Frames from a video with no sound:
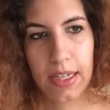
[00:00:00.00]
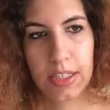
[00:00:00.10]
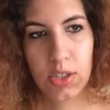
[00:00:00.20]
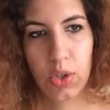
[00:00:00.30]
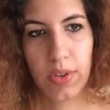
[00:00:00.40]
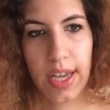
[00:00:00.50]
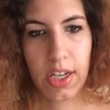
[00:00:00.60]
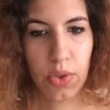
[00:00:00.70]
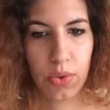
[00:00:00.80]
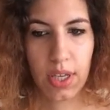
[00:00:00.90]
so that
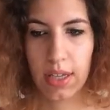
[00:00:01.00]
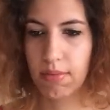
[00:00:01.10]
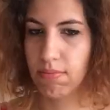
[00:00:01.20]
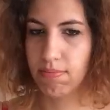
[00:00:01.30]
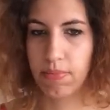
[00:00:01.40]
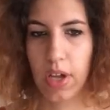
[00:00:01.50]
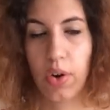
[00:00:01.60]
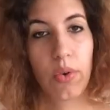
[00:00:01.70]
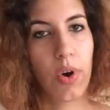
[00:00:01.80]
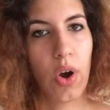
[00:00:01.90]
you can
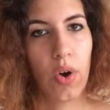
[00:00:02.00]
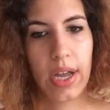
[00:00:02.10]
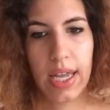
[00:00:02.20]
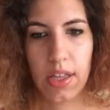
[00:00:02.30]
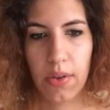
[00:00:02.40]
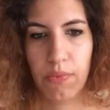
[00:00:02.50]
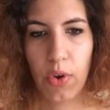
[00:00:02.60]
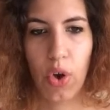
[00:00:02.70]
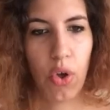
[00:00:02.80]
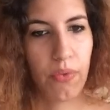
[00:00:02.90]
grow and
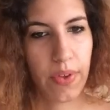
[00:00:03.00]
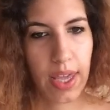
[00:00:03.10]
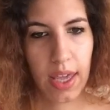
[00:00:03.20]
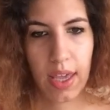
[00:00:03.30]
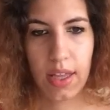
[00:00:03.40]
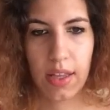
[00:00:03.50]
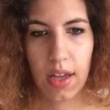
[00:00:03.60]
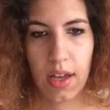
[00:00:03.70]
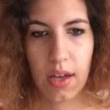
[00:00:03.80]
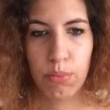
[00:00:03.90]
evolve and
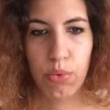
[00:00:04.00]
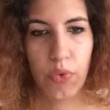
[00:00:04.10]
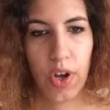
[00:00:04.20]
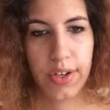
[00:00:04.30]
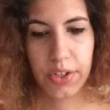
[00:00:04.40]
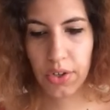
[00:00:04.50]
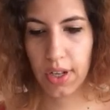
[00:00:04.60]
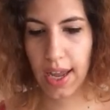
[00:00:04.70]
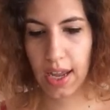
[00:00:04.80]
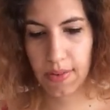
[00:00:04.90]
move on in your
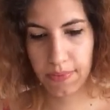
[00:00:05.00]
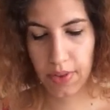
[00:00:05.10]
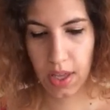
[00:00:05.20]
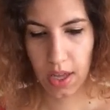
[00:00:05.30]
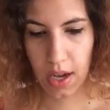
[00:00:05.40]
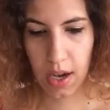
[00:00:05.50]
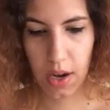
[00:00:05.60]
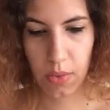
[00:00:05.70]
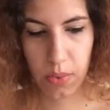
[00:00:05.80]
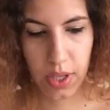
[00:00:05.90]
life
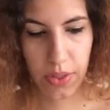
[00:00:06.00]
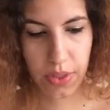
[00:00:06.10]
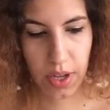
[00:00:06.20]
with